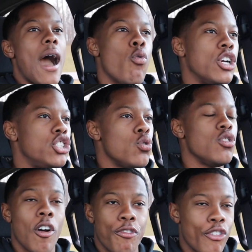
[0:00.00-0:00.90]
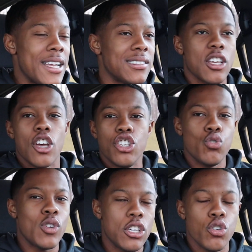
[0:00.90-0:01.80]
I want you, your friends,
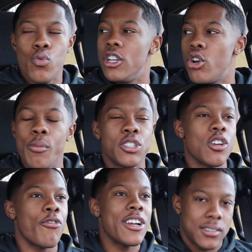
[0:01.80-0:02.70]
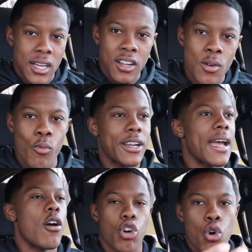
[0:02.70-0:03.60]
you you in the group of your friends, none of them
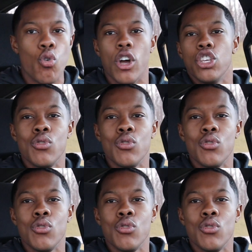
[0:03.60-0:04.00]
work out. Cool.